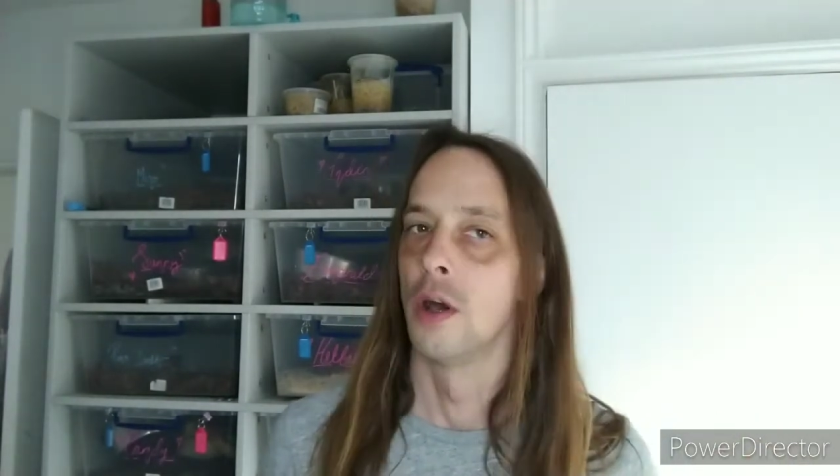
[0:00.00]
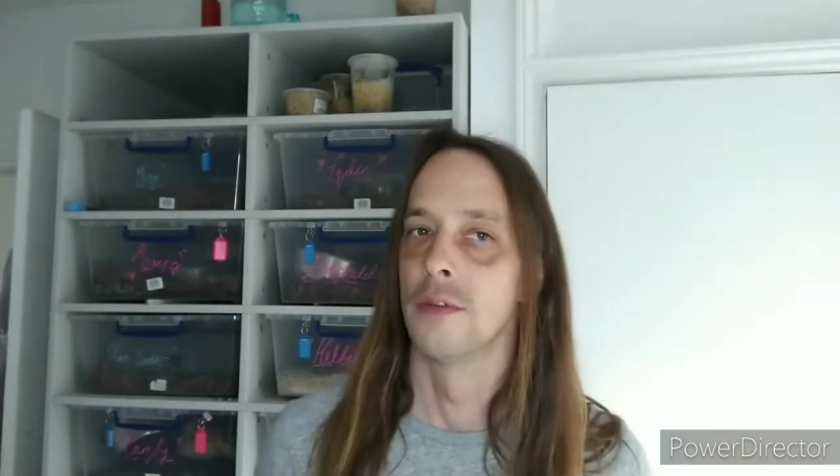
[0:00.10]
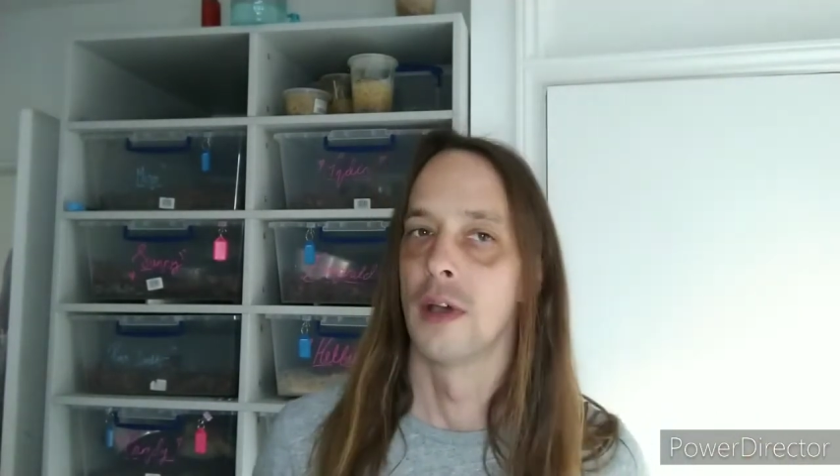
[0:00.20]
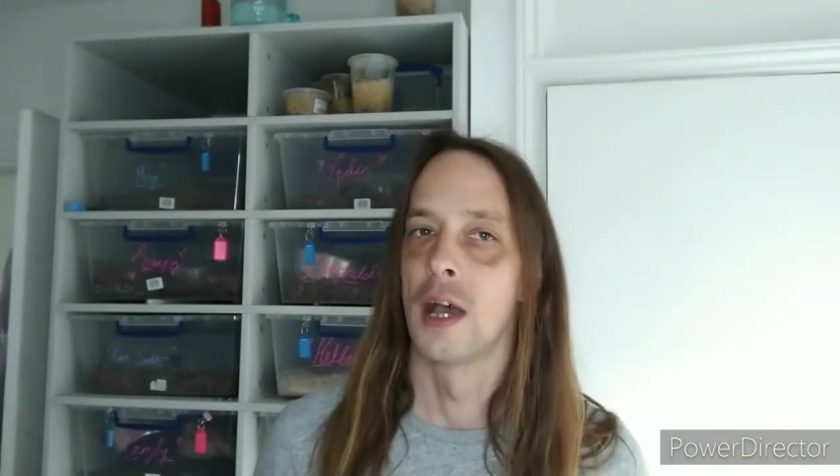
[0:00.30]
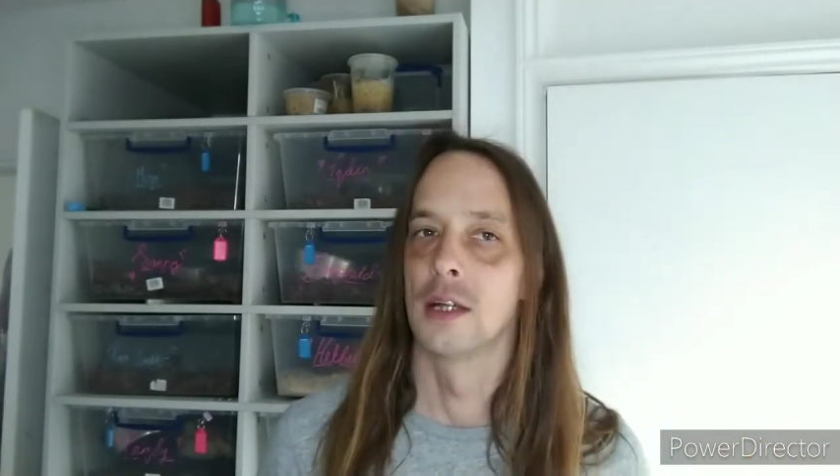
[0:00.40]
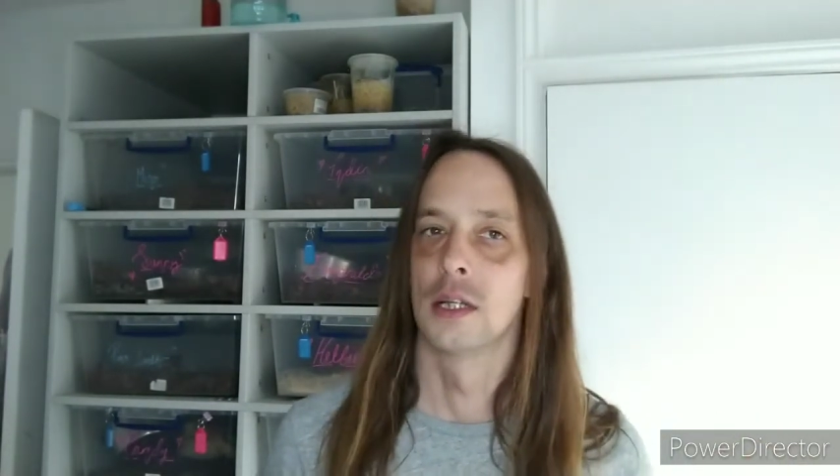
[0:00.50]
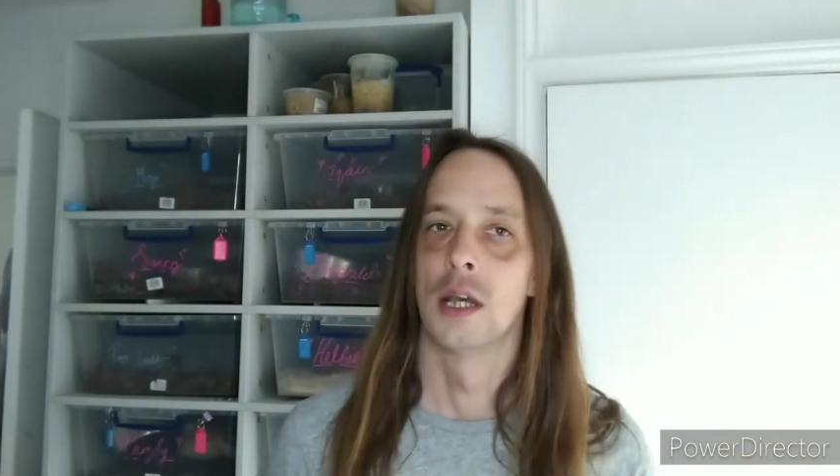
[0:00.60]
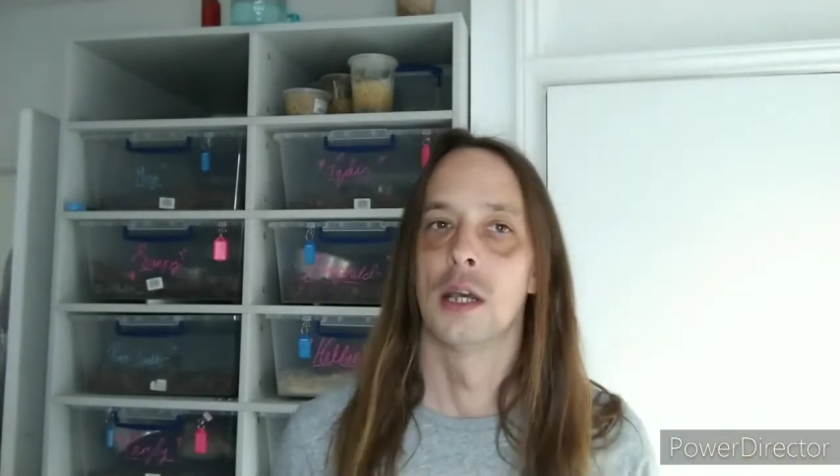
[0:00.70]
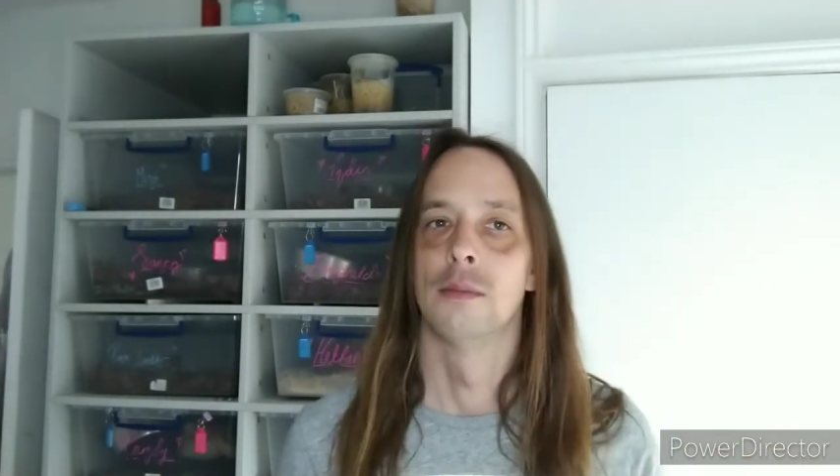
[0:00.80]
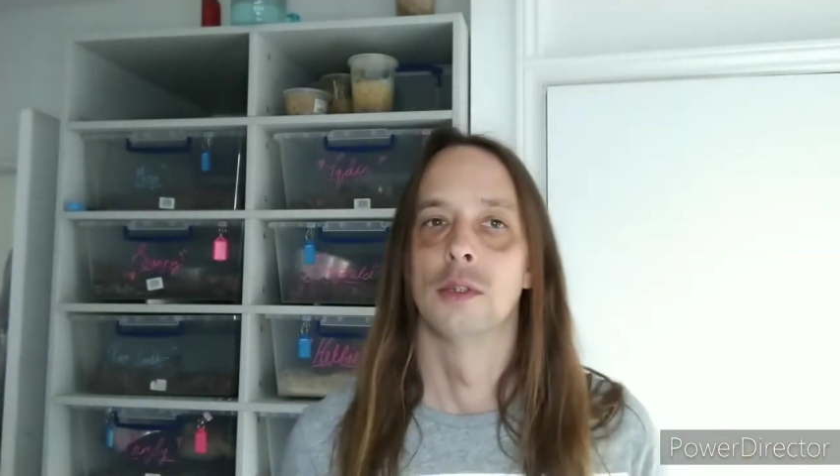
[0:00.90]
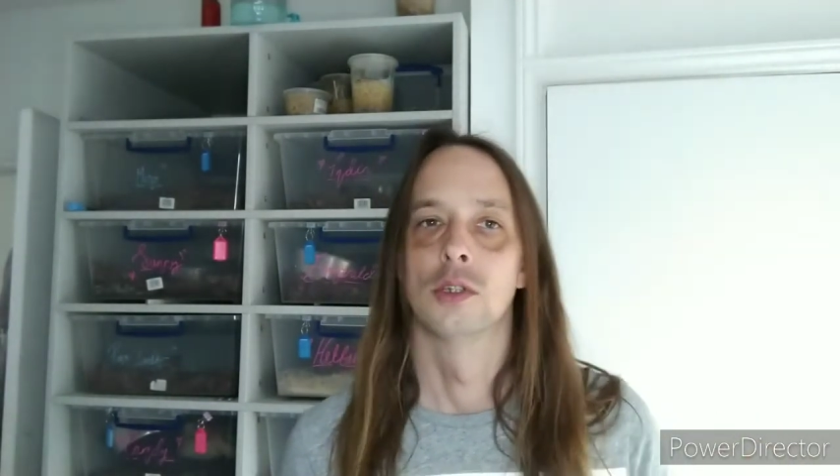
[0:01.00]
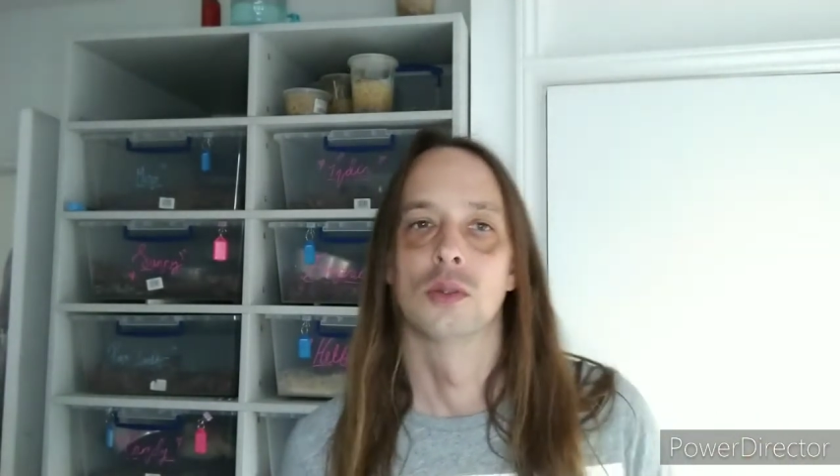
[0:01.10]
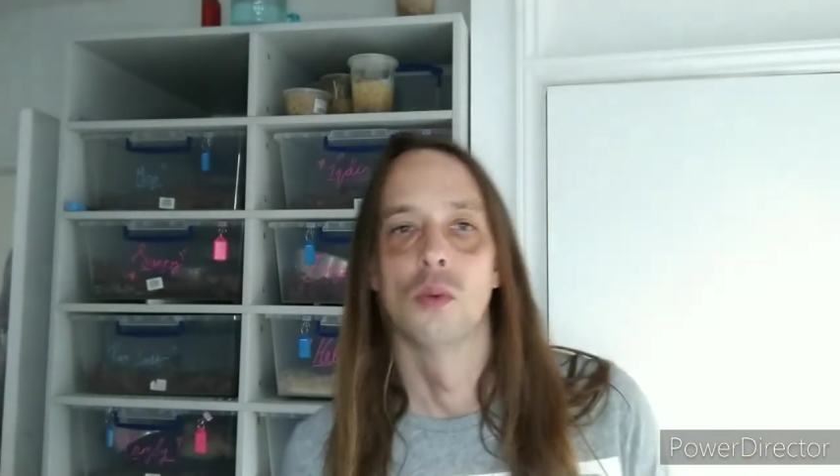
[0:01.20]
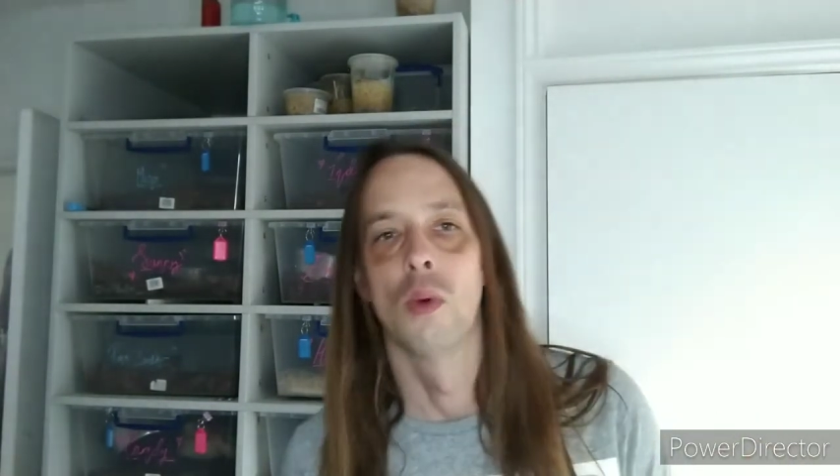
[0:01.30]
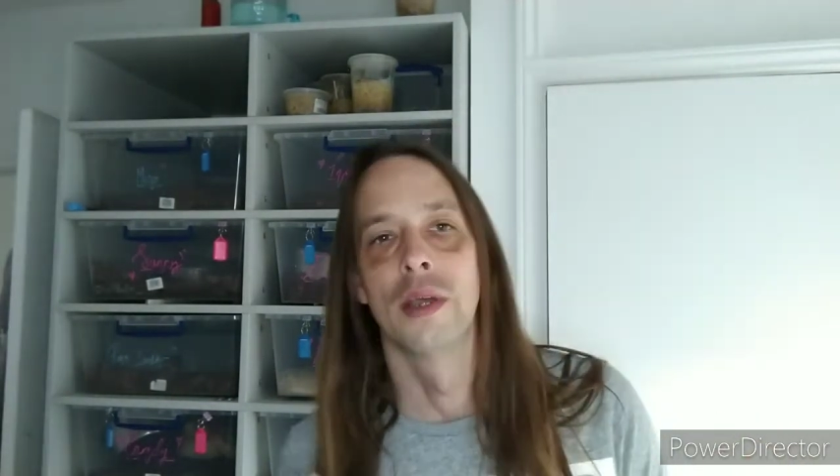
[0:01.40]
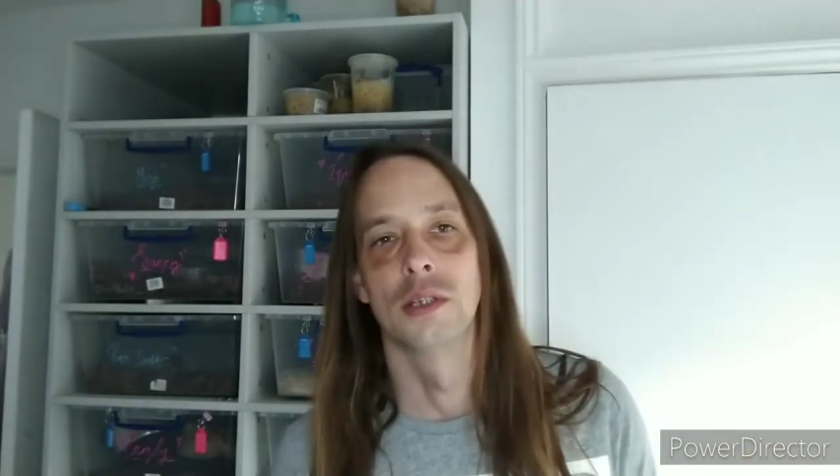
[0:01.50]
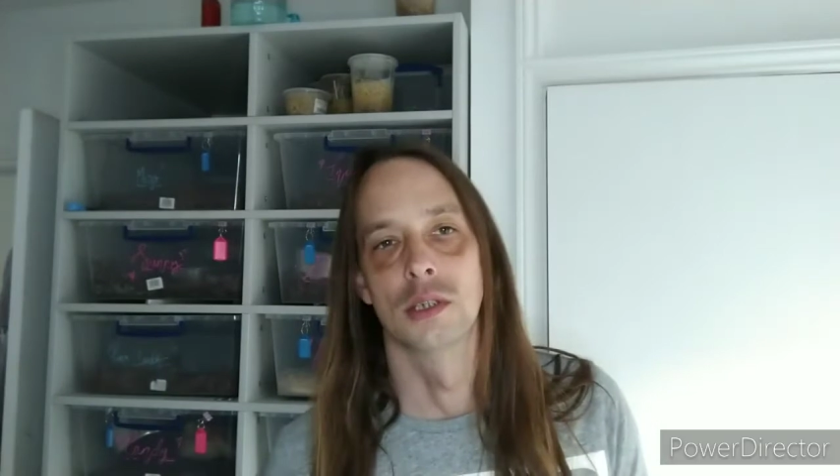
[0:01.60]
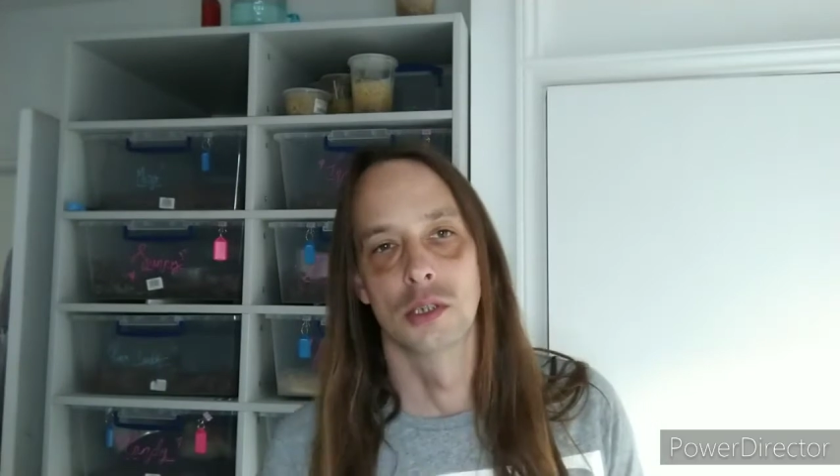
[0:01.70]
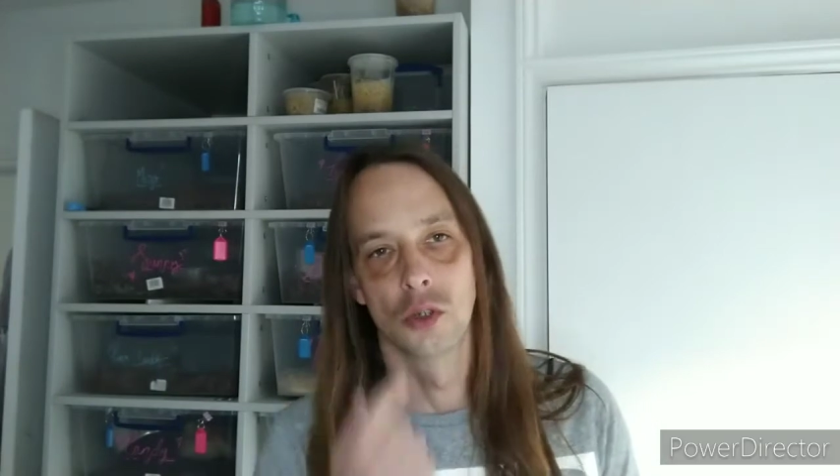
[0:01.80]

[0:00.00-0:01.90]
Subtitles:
I've had and the sort of weights and